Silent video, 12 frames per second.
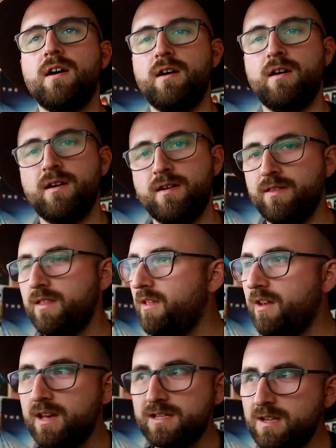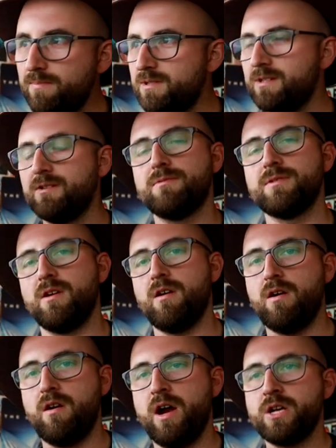Uh, and then the next episode,
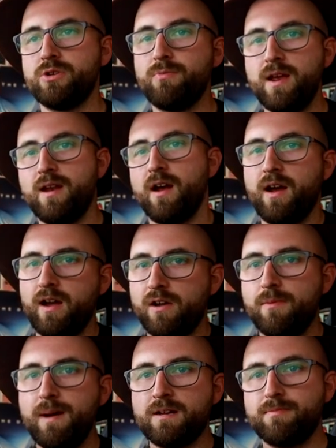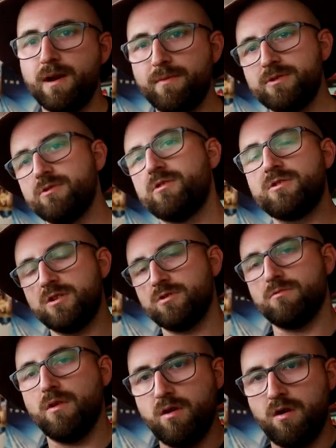oh, actually, wait, I go back to my original
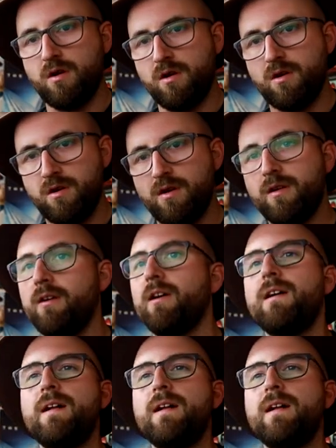decision. Oh.